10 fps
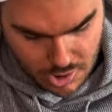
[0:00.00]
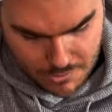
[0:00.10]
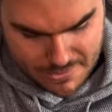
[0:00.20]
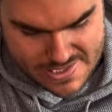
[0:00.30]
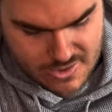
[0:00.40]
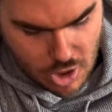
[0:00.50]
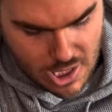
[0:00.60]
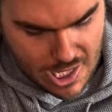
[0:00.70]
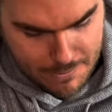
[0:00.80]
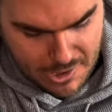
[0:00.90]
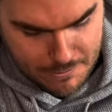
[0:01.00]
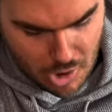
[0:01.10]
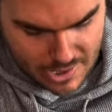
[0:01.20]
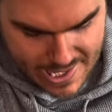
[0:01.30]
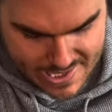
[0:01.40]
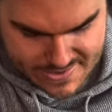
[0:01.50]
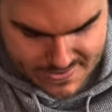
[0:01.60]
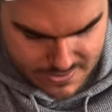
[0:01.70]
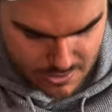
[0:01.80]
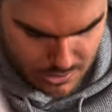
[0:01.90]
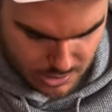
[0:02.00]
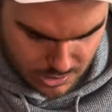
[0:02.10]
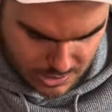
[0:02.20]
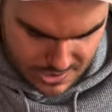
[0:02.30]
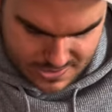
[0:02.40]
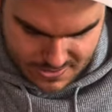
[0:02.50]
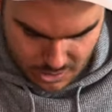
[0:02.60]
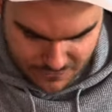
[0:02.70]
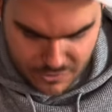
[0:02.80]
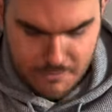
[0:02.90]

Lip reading: but it's got a couple of pockets. It's got a few